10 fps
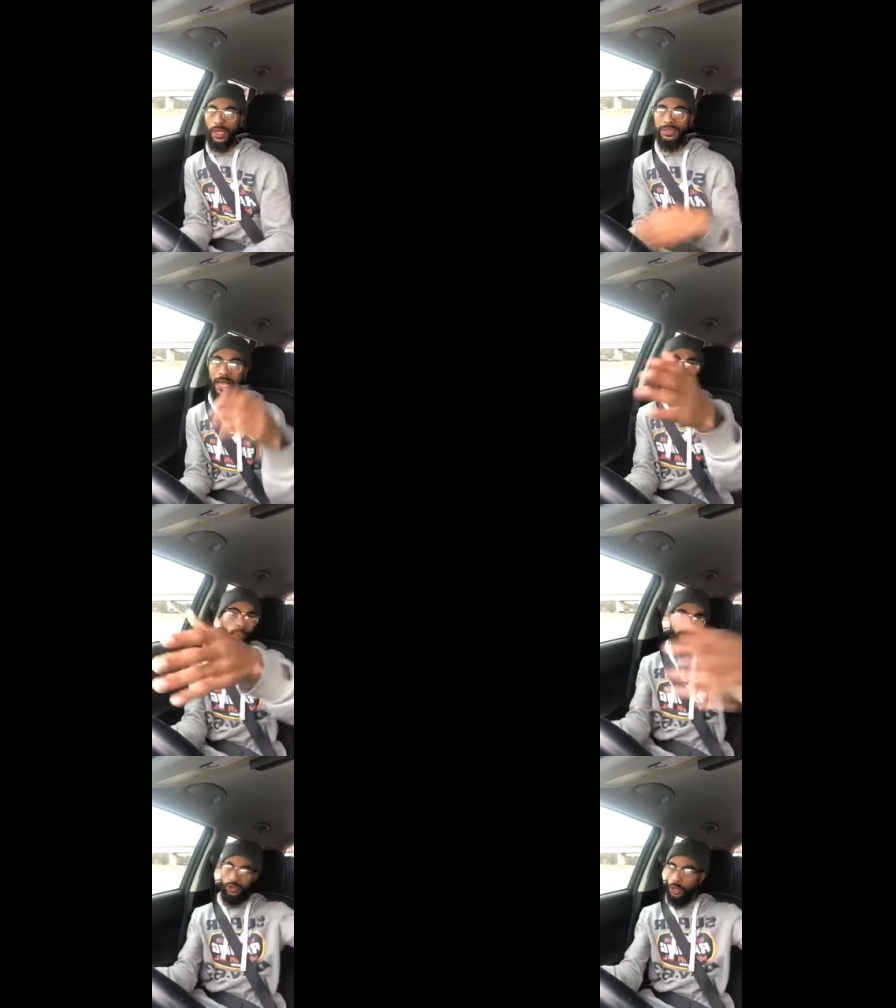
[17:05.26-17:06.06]
That's how he
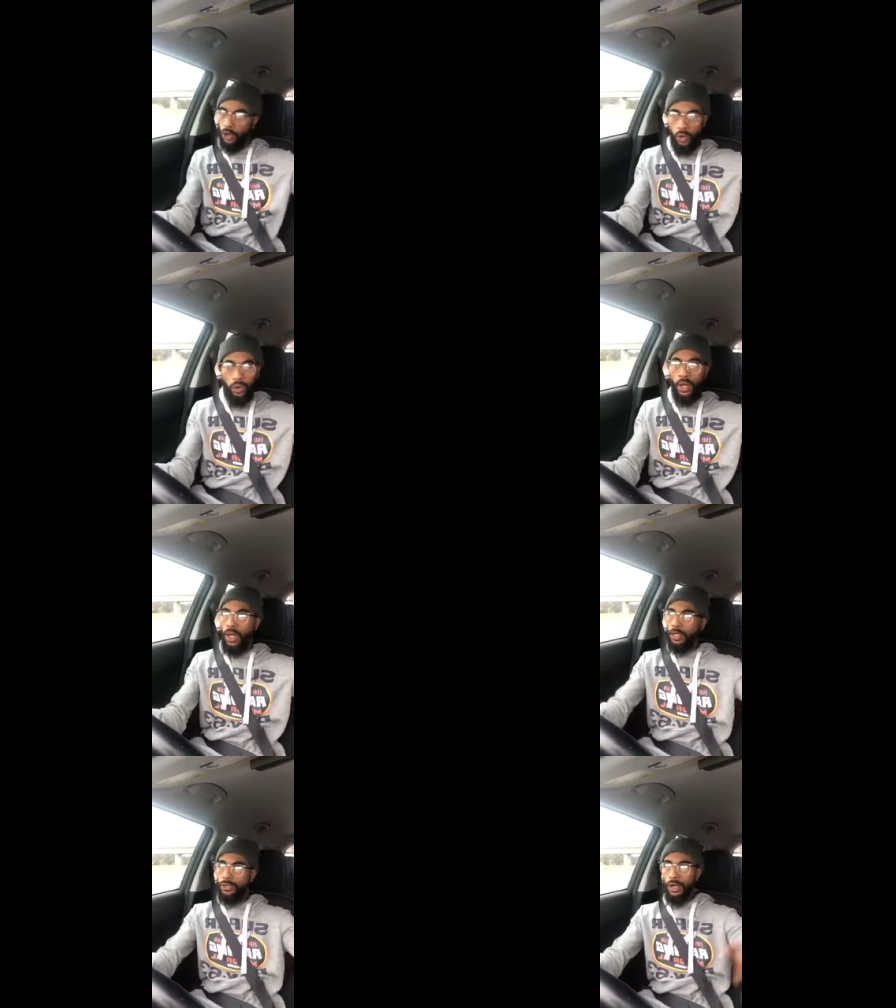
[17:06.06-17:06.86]
went through the whole,
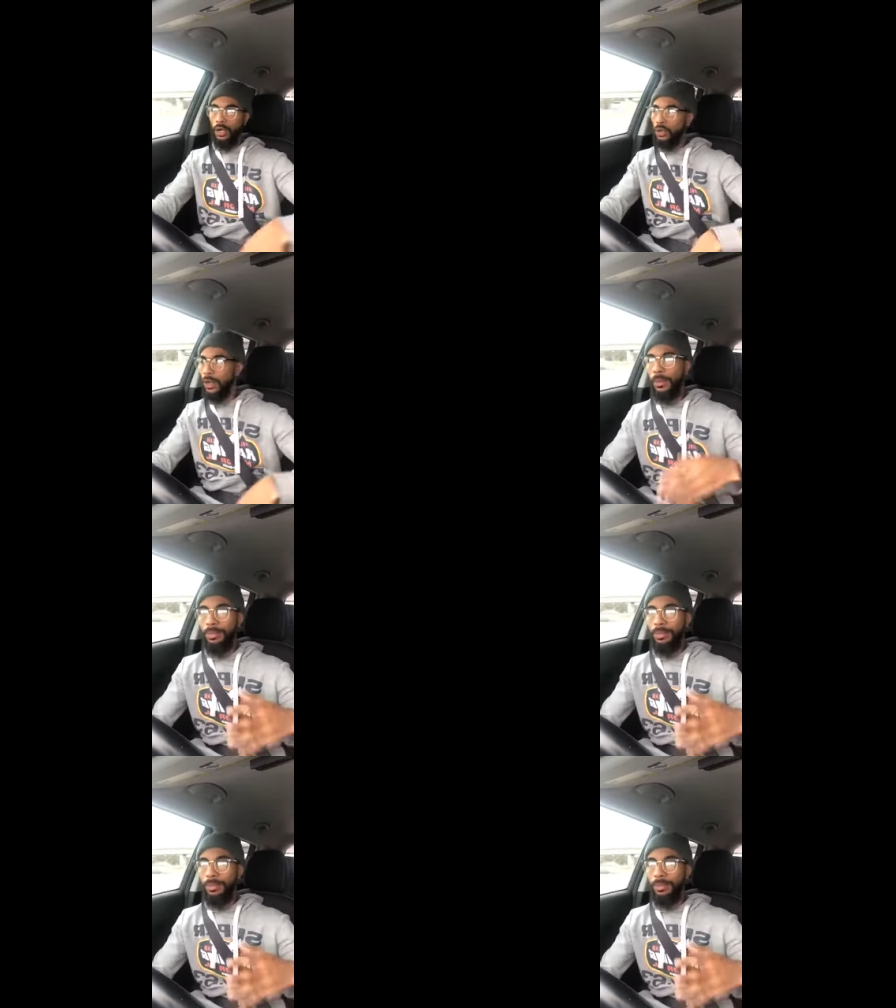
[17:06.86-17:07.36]
you know,